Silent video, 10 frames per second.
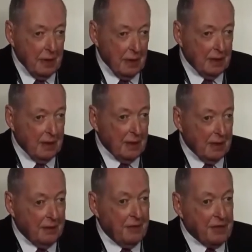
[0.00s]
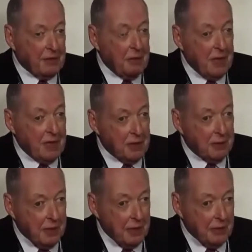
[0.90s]
And I think that the first major
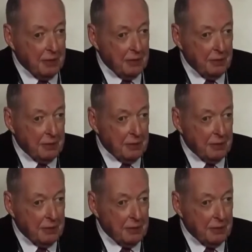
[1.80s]
breakthrough